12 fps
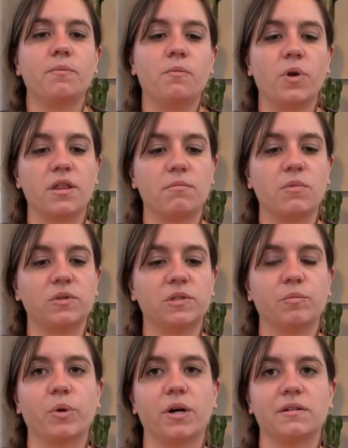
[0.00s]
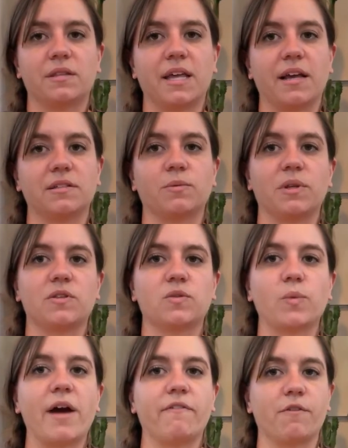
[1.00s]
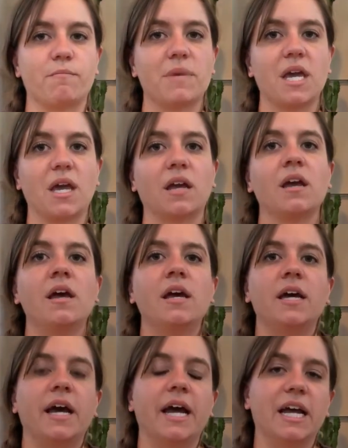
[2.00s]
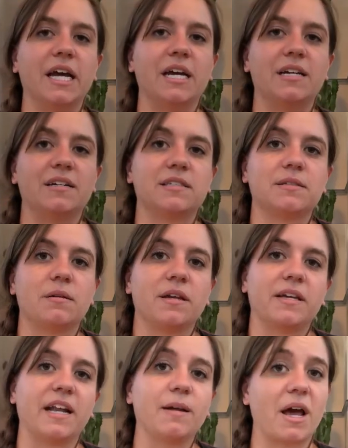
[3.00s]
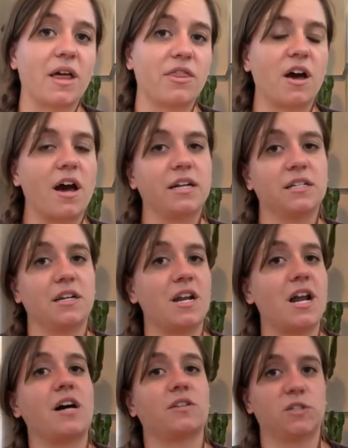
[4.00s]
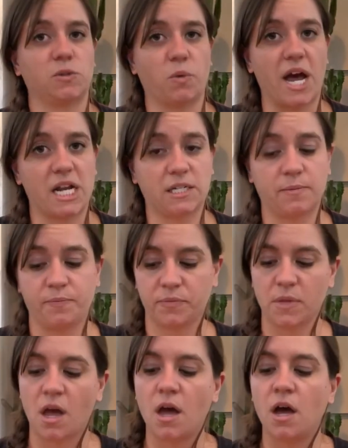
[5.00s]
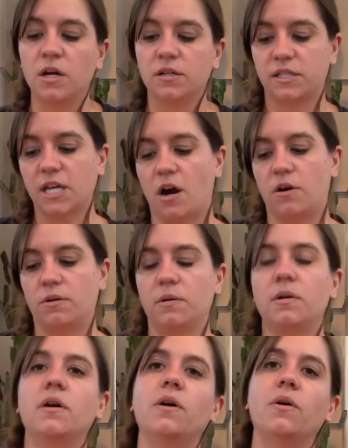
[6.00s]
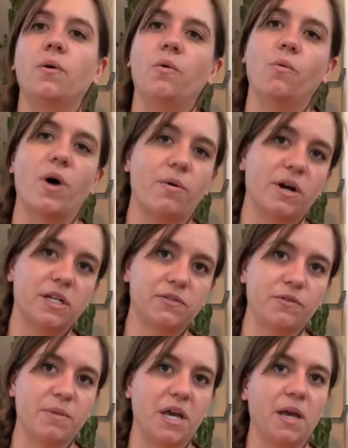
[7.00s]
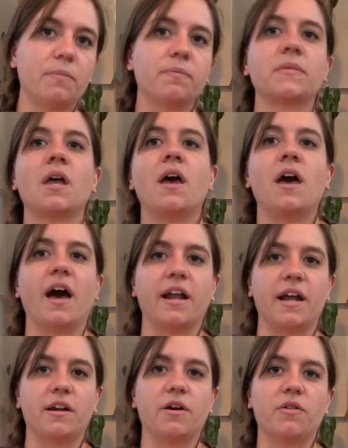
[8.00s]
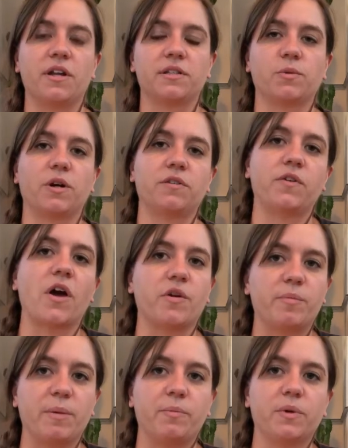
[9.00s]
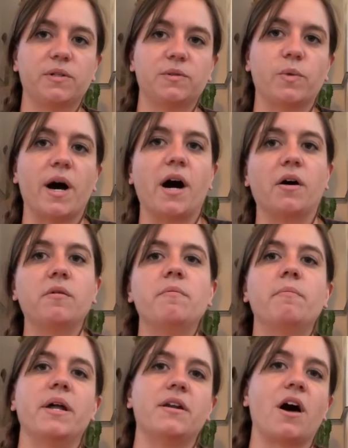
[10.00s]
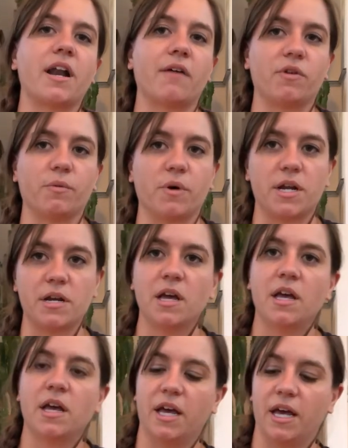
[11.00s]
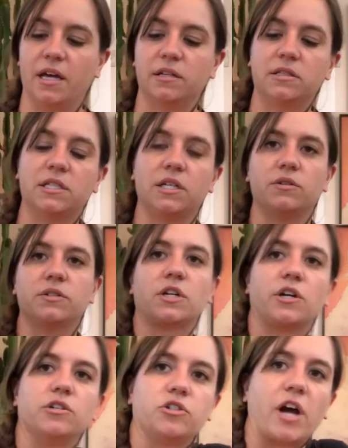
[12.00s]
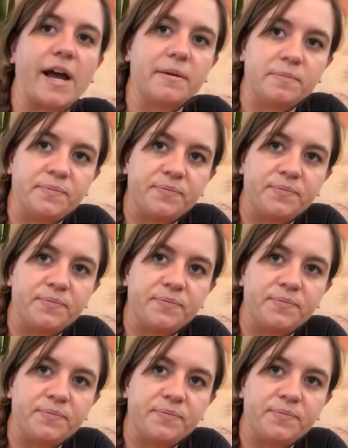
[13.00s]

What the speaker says: one of the most important things with sweat for me is getting my thigh to not sweat. So what works for me, and I know that it's worked for other people as well, but not everyone, is to use Certain Dry.